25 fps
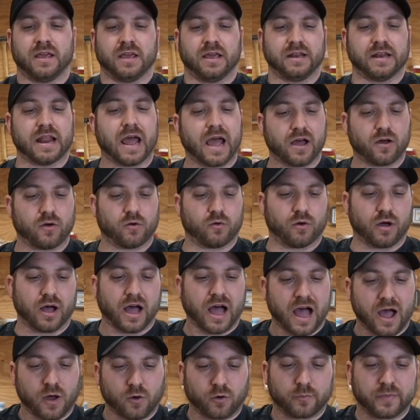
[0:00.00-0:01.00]
Now,
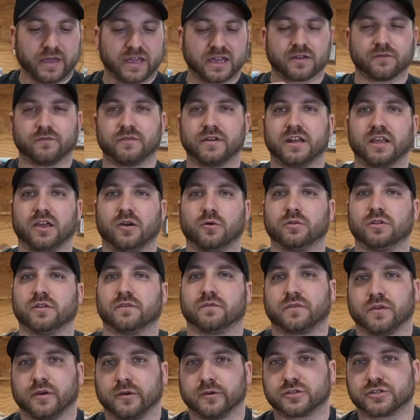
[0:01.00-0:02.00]
I will make a video in the
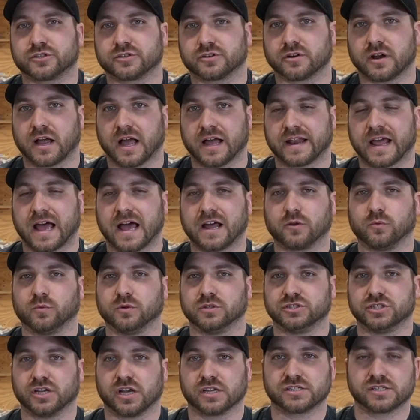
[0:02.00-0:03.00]
future on how to
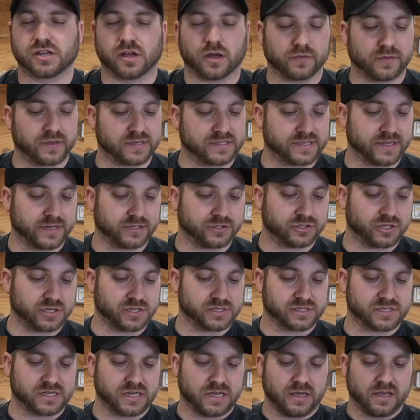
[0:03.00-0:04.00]
adjust all these
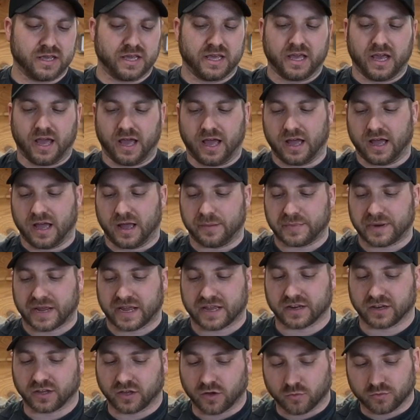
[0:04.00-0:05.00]
hinges. I'm not
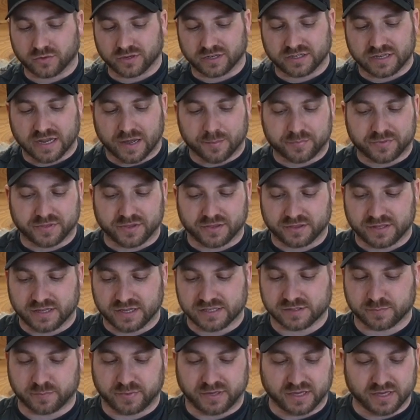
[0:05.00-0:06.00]
going to go into depth in
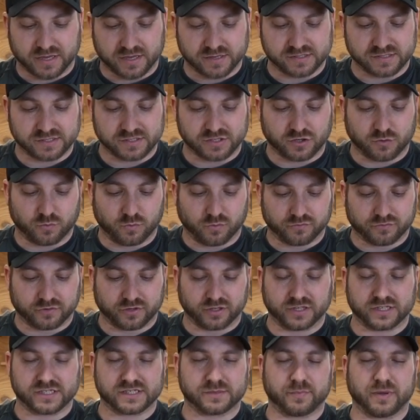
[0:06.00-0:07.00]
this because you won't
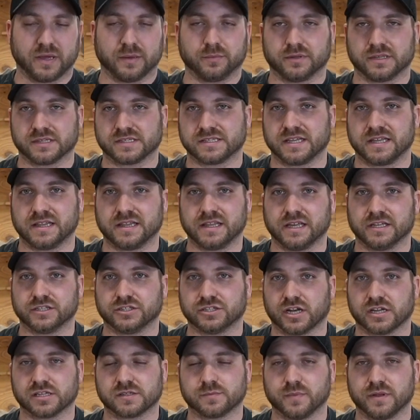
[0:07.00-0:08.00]
really be able to see the
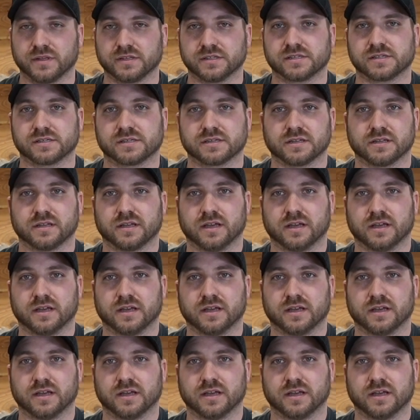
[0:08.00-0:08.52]
adjustments.